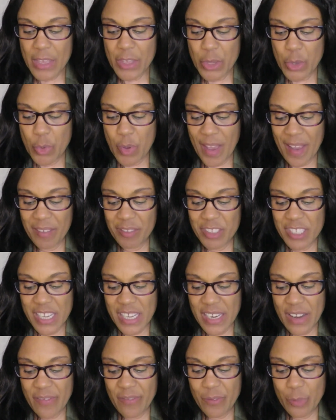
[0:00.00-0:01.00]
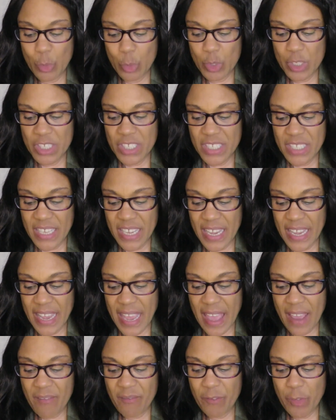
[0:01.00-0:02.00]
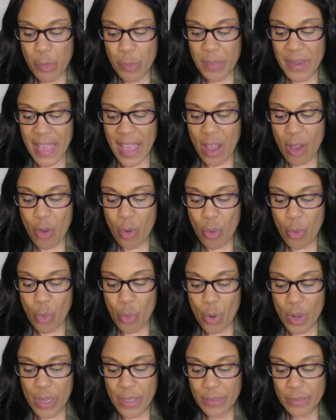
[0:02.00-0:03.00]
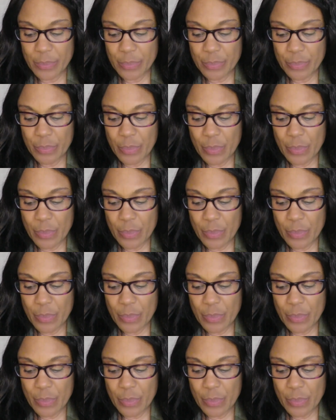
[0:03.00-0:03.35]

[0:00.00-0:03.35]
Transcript: You have done a foolish thing and from now on,